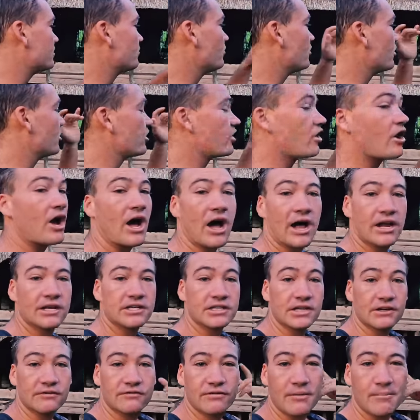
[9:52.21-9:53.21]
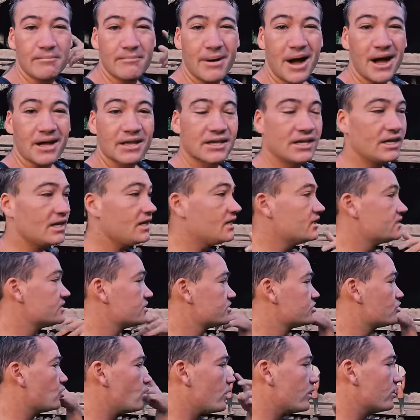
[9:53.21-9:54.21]
We're going to go hunting for monkeys,
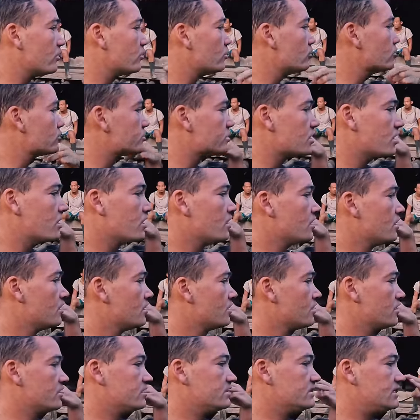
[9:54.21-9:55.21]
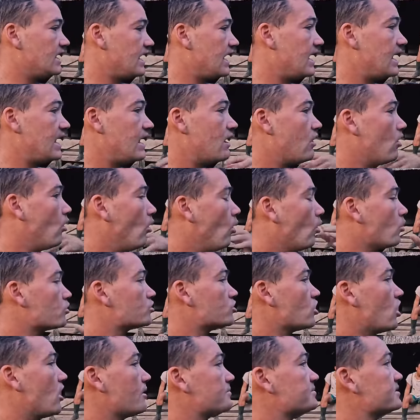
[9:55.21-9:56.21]
squirrels, deer, all
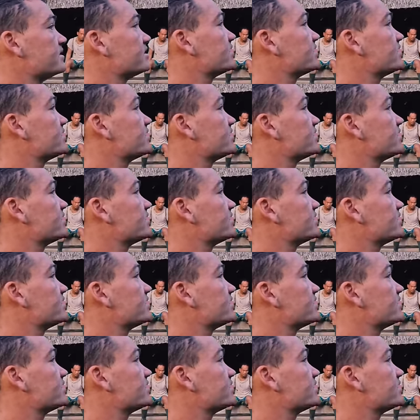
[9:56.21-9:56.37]
types of